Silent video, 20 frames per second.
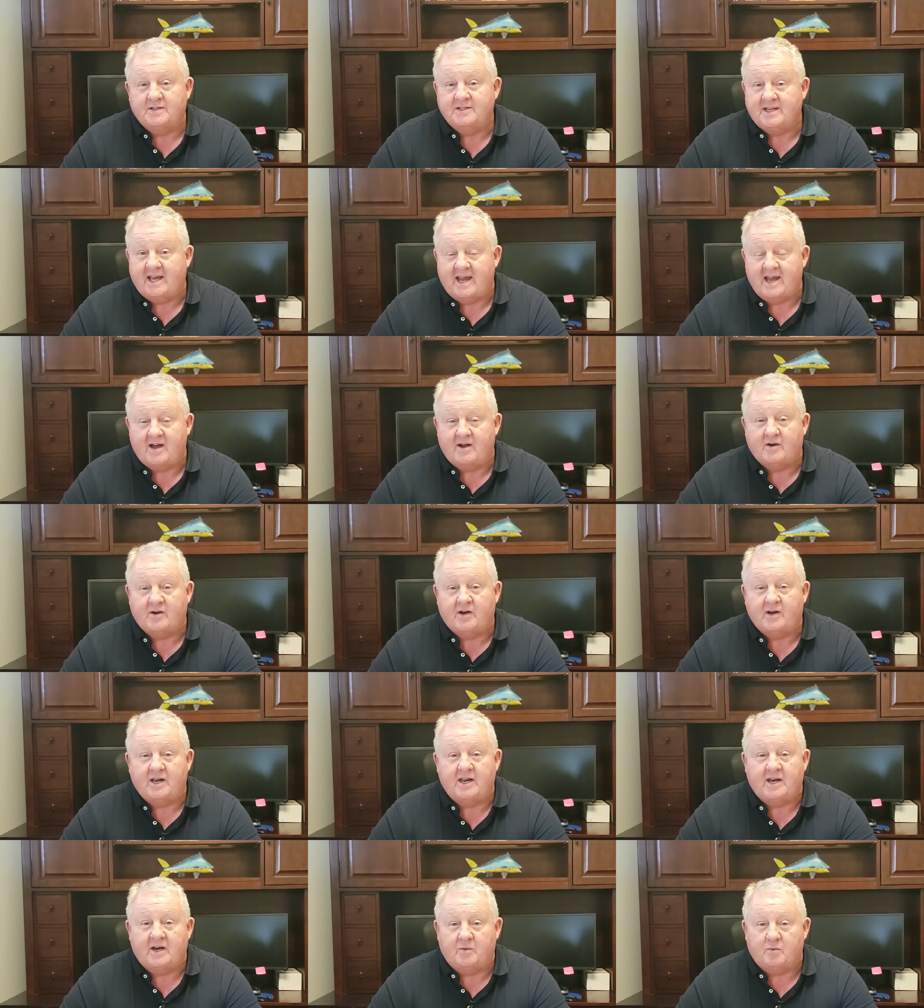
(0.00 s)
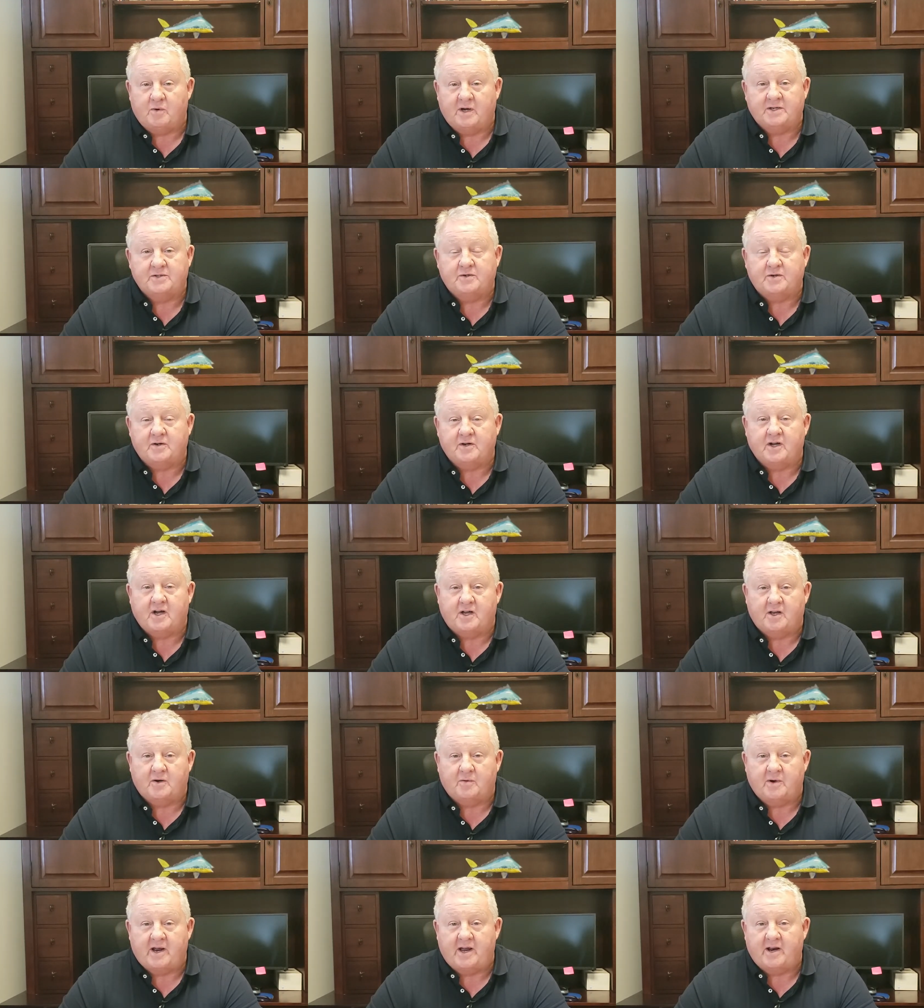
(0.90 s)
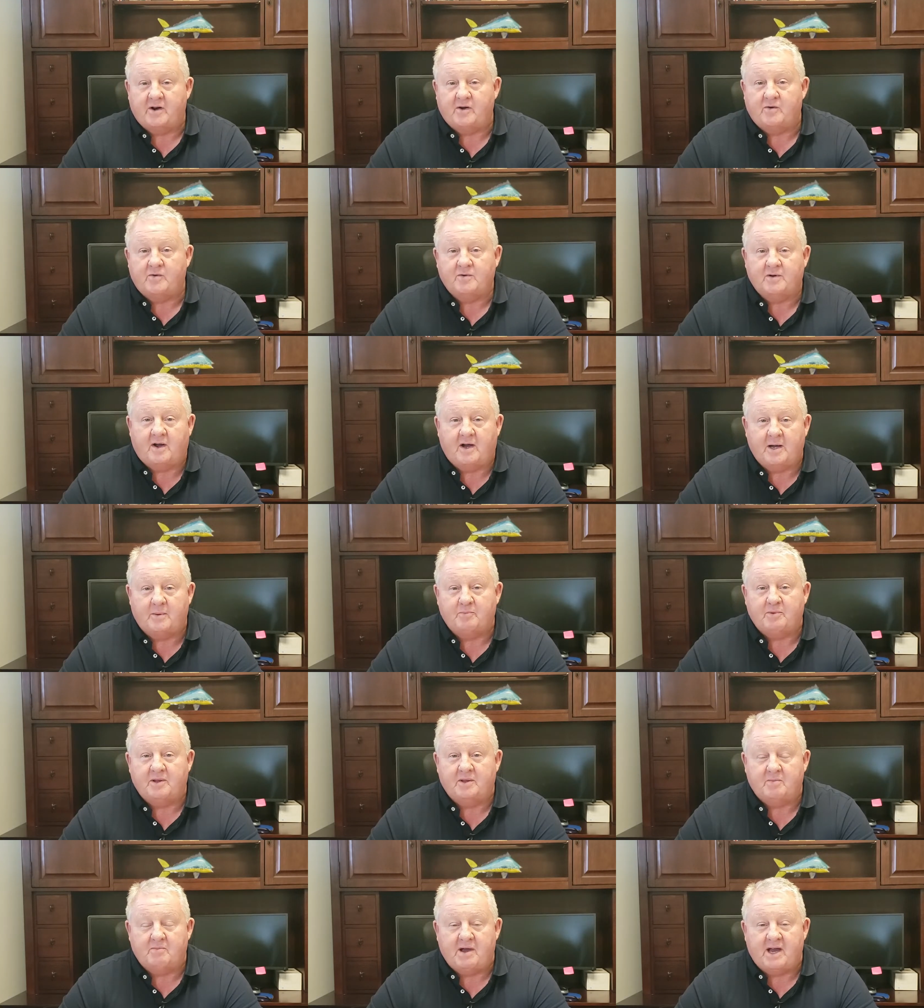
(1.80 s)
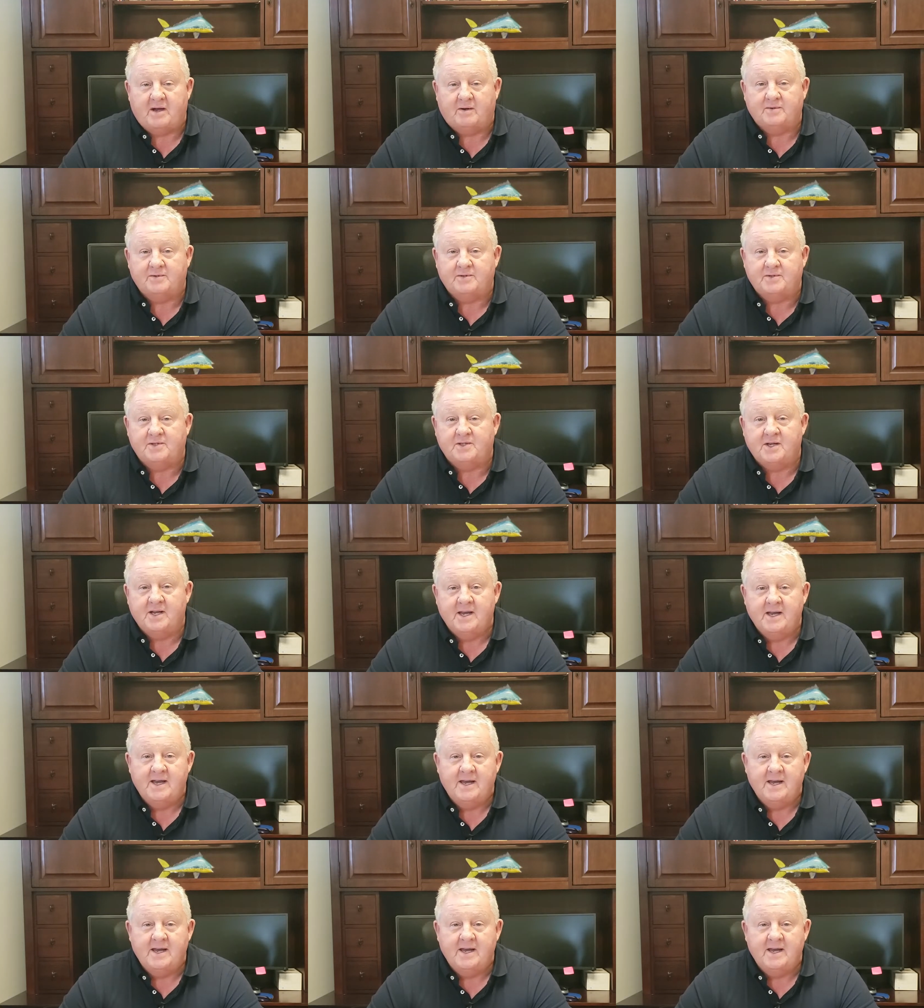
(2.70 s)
town in western Colorado up in the mountains